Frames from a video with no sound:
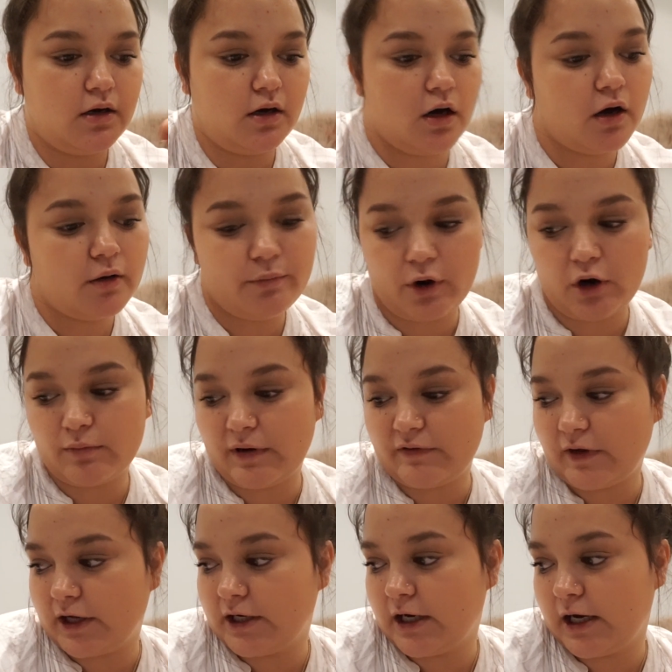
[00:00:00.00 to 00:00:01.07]
oh, broke my
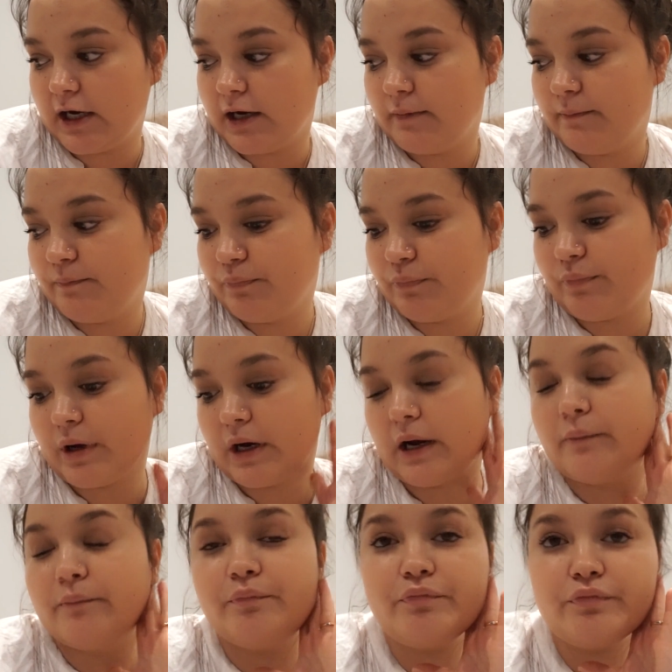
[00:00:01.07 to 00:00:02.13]
fucking heart. But,
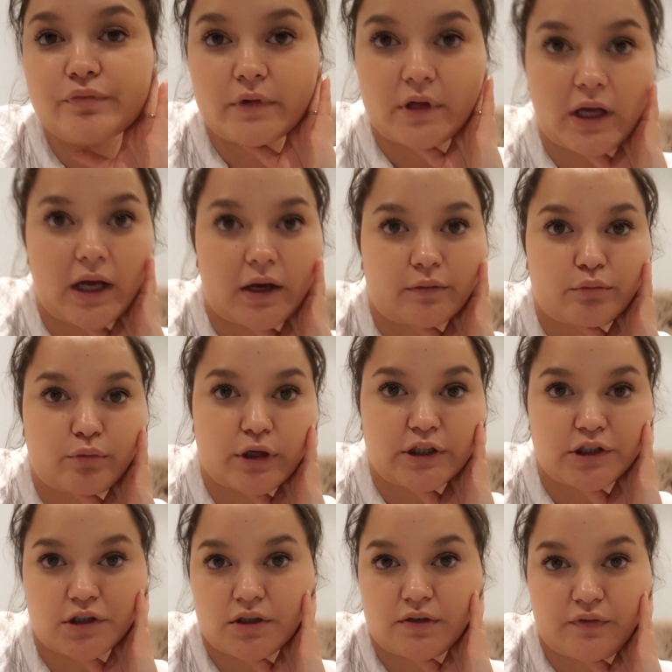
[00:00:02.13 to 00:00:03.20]
um, yeah, we
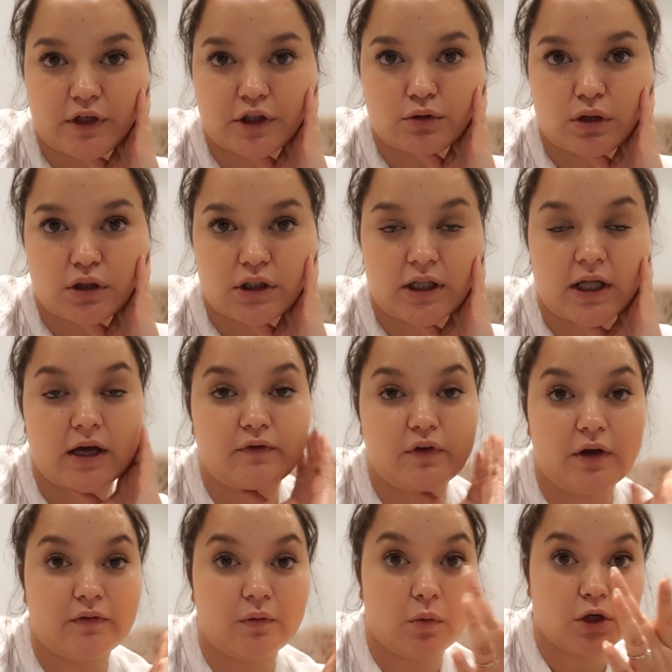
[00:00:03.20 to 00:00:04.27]
just finished watching that. If
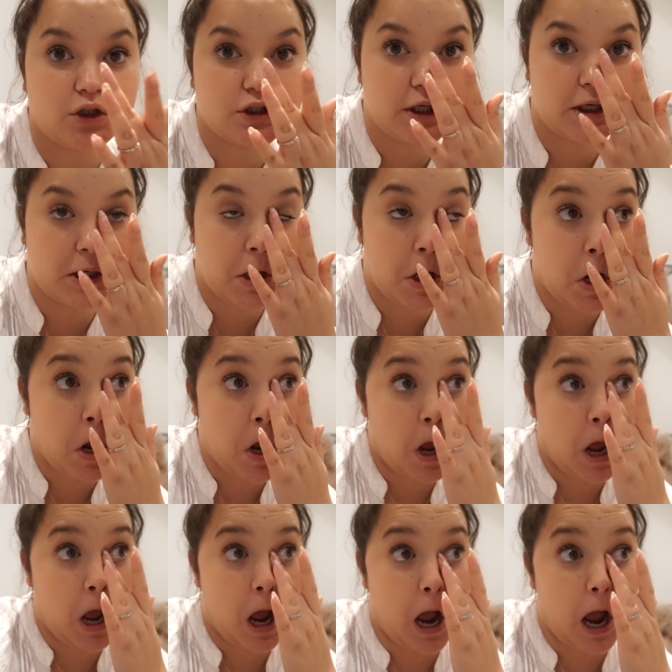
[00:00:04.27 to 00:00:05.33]
you haven't watched it,
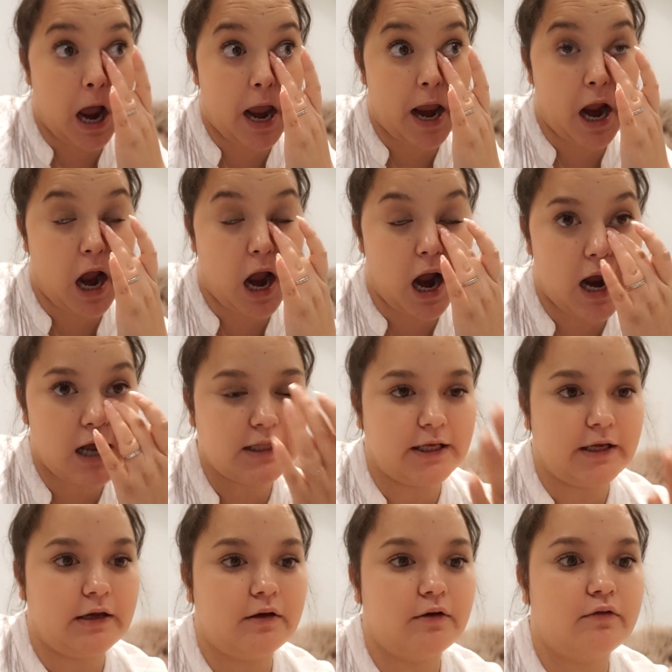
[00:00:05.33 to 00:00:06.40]
I
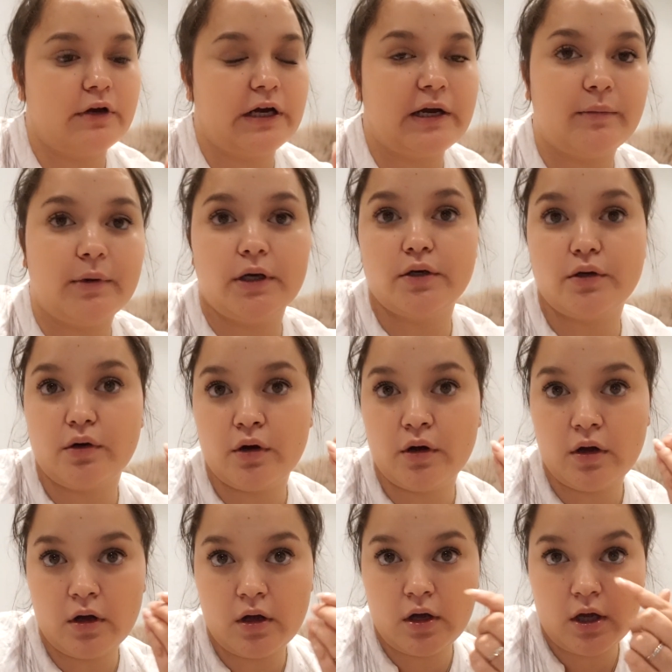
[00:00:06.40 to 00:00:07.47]
highly recommend
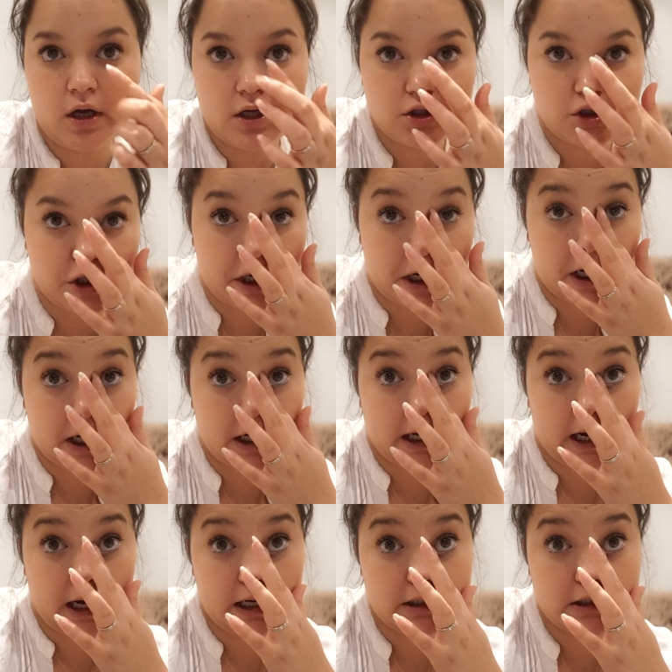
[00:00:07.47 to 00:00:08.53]
checking it
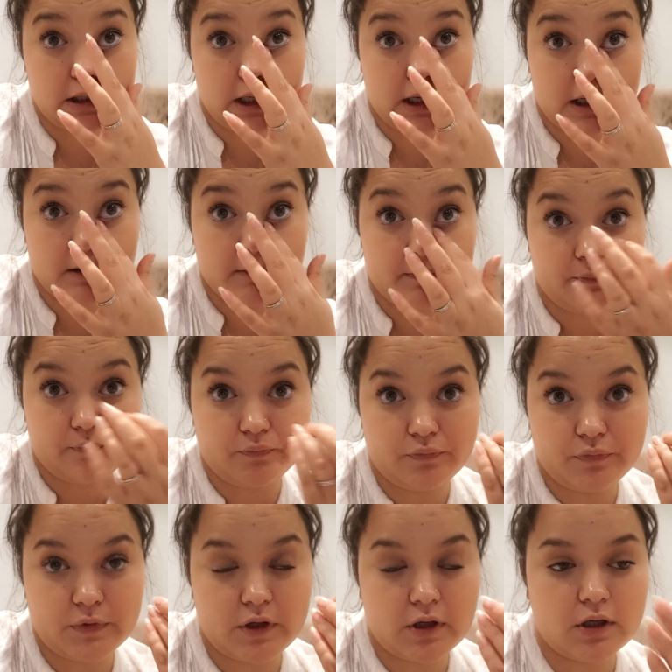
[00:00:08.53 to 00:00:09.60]
out. Um,
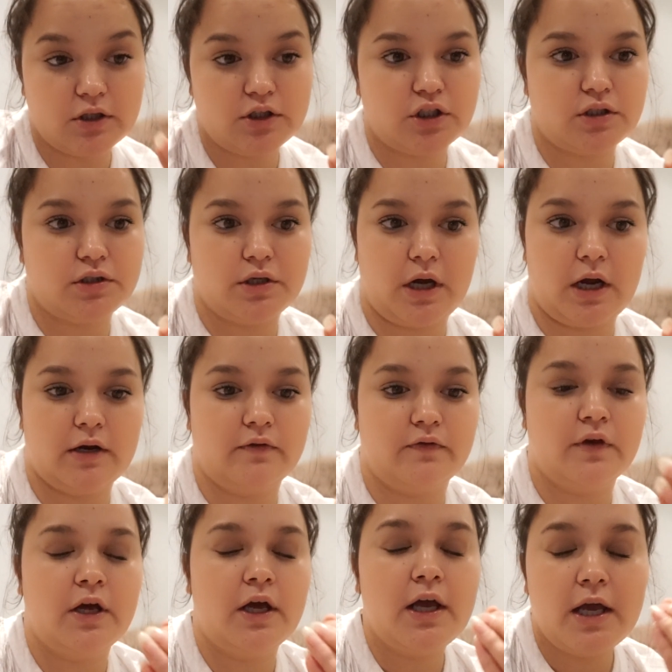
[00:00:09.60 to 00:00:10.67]
just to kind of
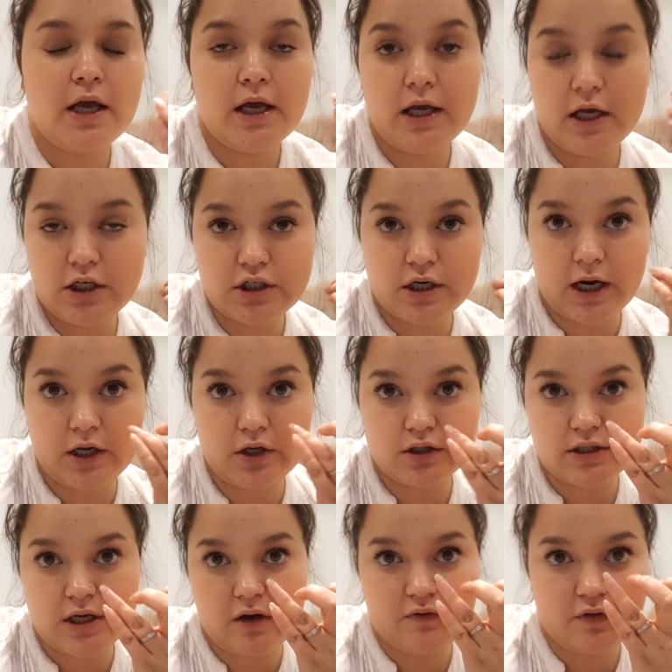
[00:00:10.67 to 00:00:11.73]
educate
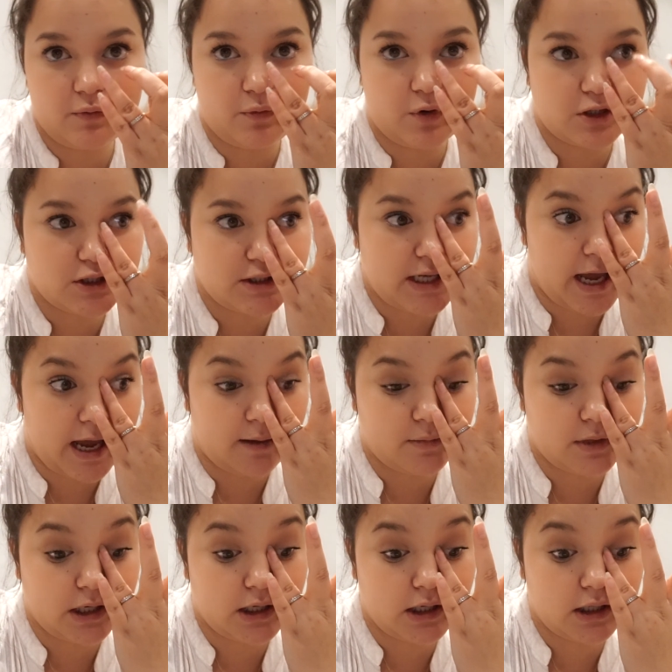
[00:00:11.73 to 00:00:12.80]
yourself on what's
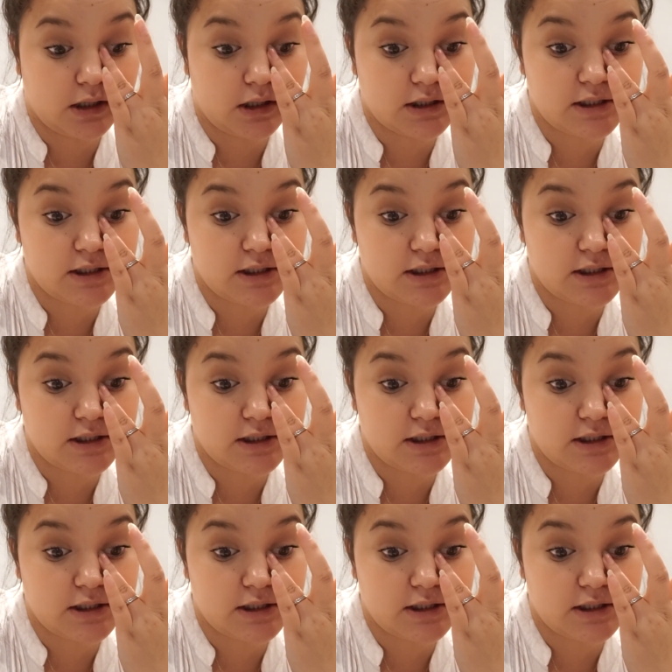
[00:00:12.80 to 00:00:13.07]
happening in